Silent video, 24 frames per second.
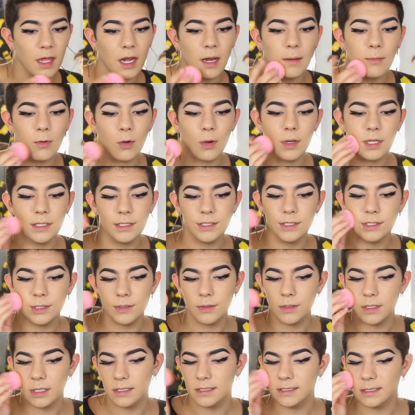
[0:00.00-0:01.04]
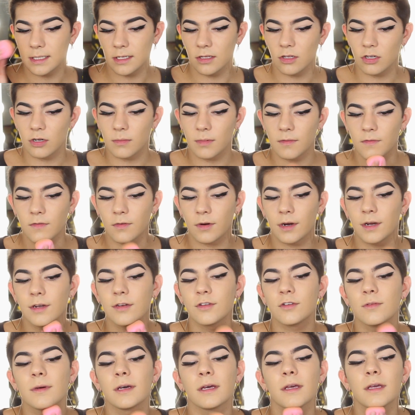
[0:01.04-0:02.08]
And I'm going to do concealer before I
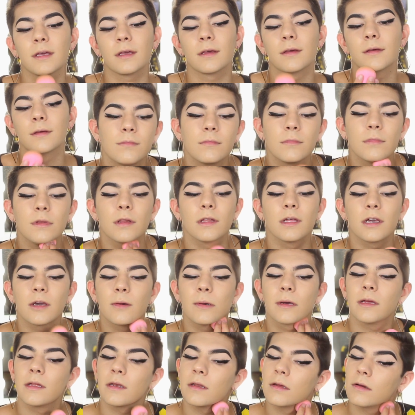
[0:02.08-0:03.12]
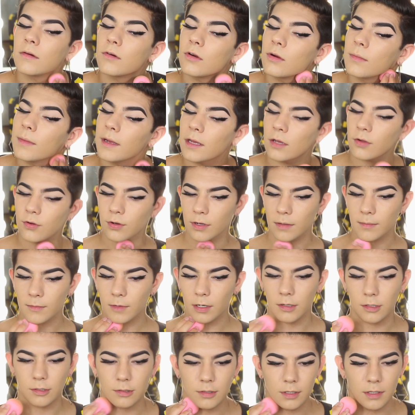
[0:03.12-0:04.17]
do my liquid or my cream
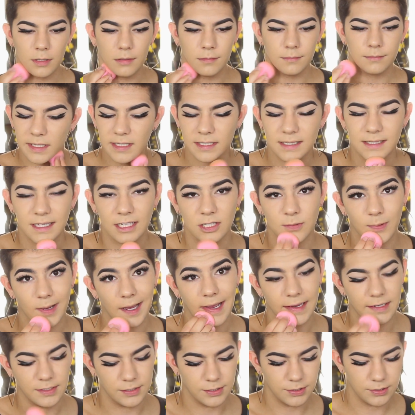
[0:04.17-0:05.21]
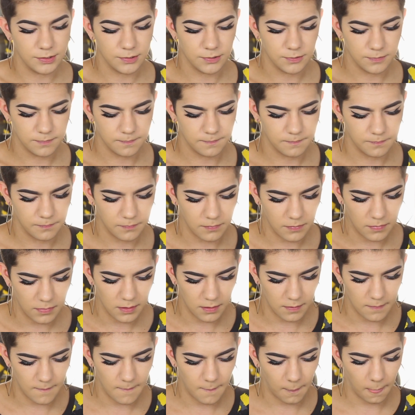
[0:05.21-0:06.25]
contouring because that's what I do.
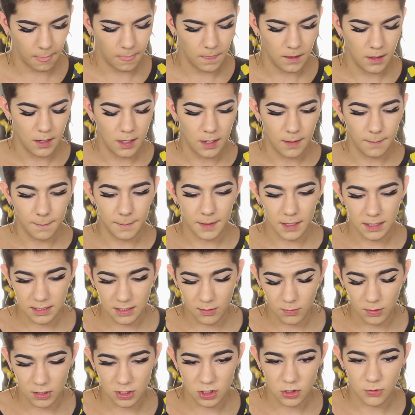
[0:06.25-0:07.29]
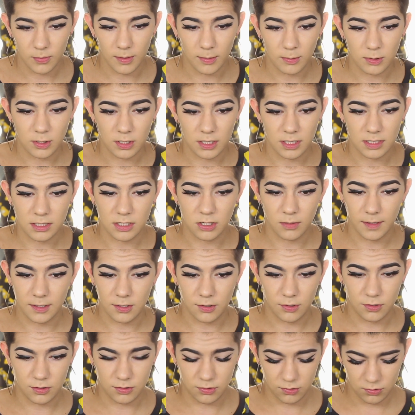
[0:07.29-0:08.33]
Because I want to be able to conceal my
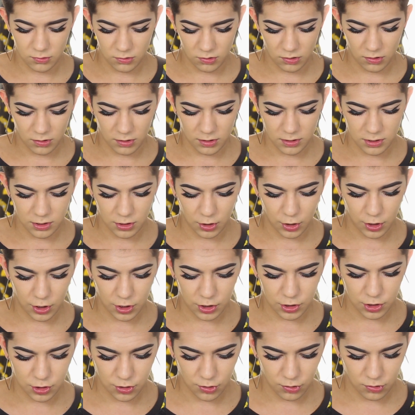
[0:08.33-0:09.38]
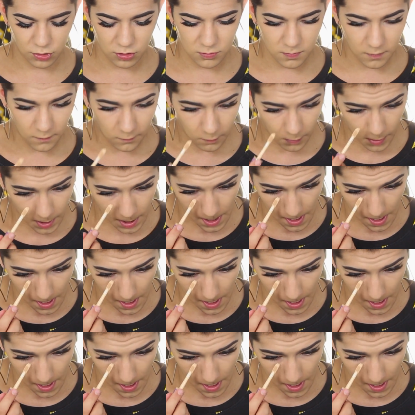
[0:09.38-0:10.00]
dark circles before